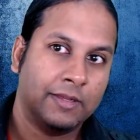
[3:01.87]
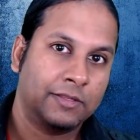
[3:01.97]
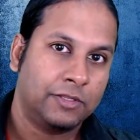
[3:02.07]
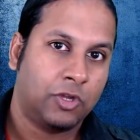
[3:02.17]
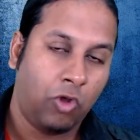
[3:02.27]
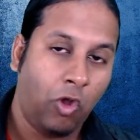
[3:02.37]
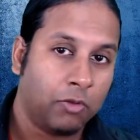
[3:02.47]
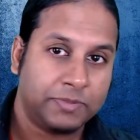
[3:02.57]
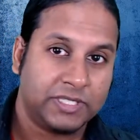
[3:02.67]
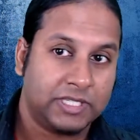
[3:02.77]
the
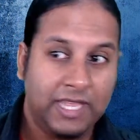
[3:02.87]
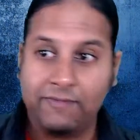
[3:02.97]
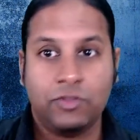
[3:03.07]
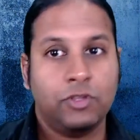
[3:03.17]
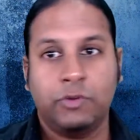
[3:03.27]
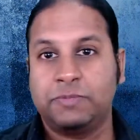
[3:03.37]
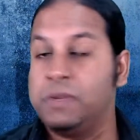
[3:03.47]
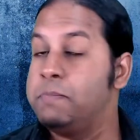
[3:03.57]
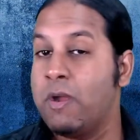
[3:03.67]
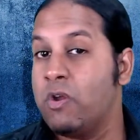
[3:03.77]
corpse, even though it'd
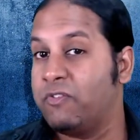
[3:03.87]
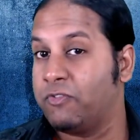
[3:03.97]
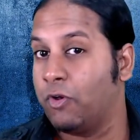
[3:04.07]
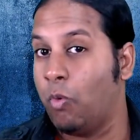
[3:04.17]
been buried for a